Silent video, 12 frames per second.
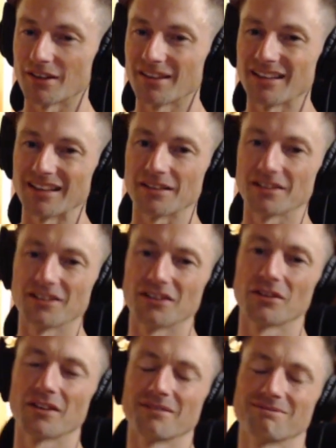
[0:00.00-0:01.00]
I think that,
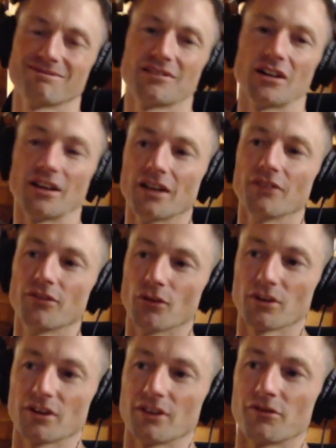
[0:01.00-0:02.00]
I love
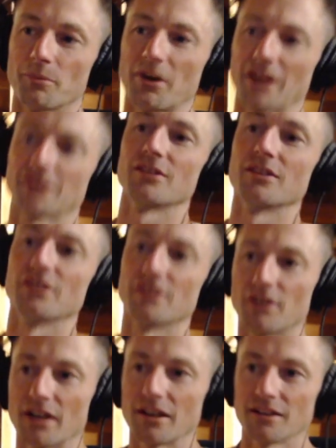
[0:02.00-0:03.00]
all the different practices
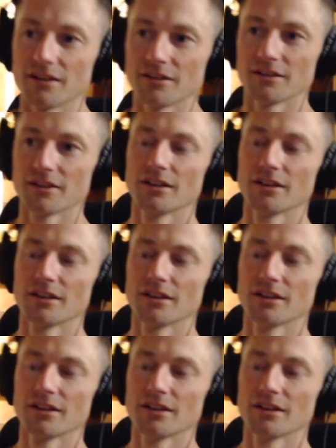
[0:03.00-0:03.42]
that are out there.